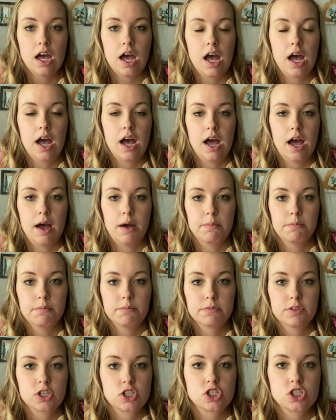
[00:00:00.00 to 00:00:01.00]

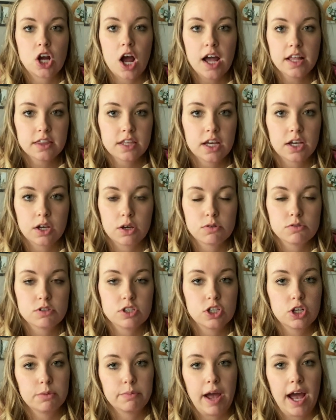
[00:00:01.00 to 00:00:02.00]
Um, the shot that goes
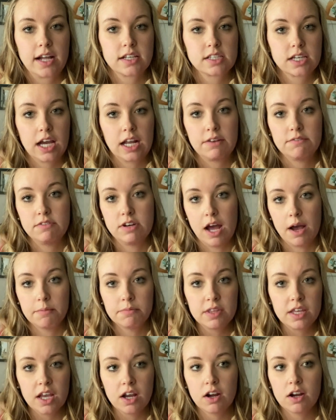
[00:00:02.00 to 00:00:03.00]
in your back to kind of
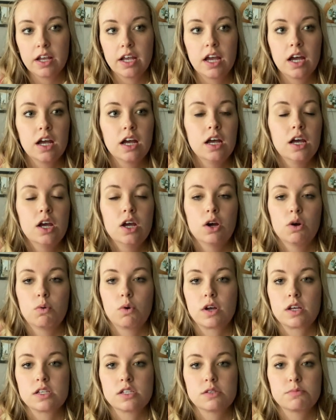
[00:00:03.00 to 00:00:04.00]
numb the area
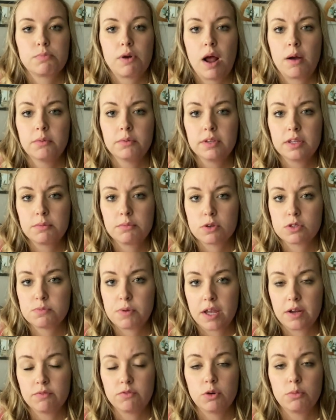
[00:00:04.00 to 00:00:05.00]
was probably the most
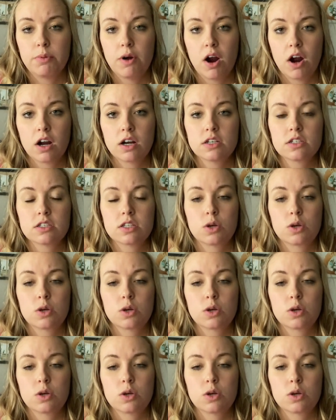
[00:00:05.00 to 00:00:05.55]
painful part.